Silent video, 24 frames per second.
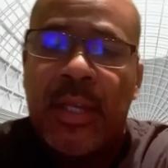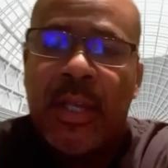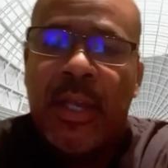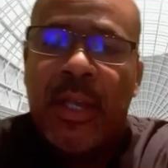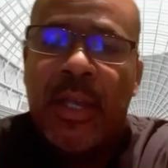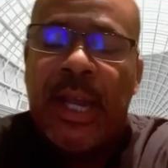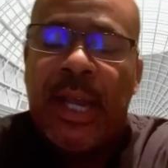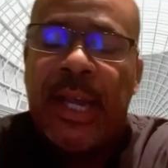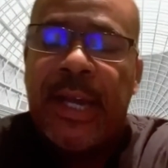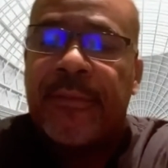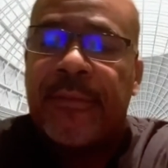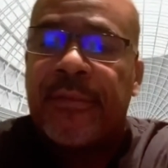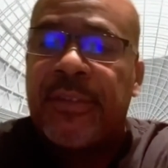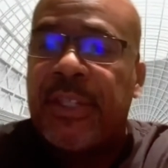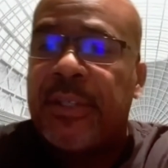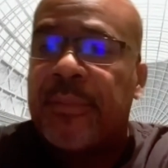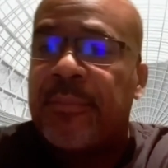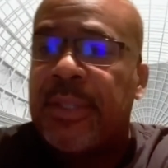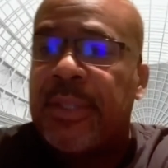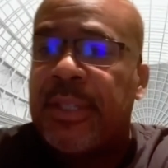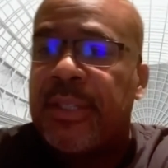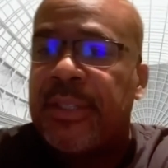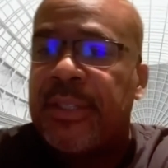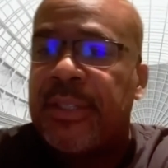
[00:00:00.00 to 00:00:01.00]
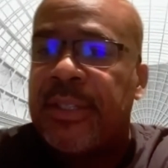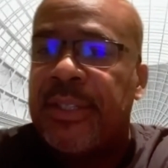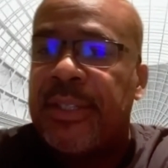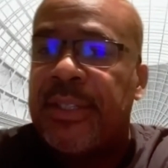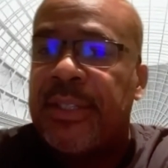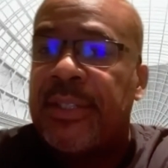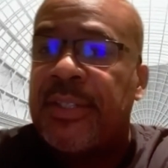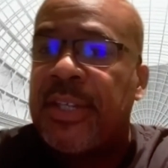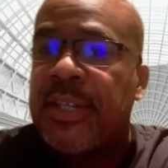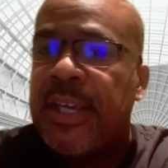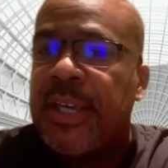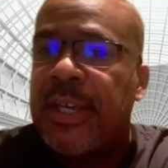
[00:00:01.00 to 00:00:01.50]
have the ability to
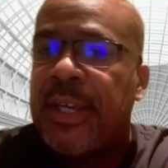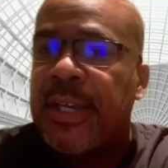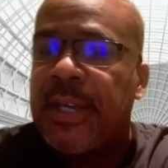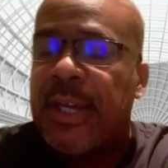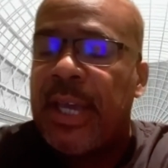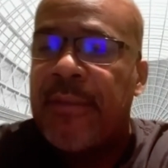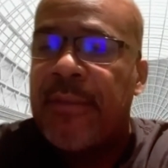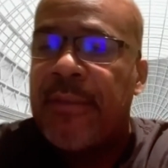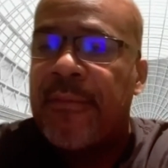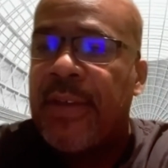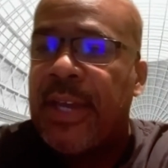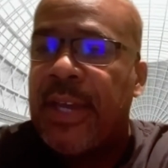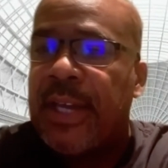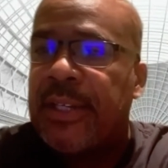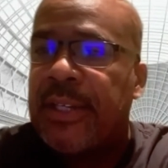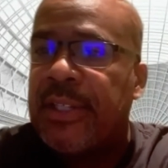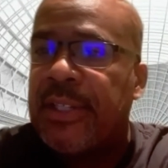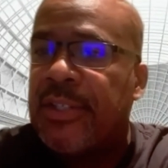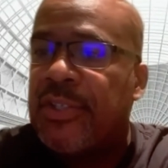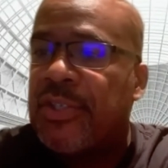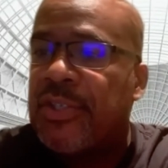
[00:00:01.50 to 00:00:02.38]
take advantage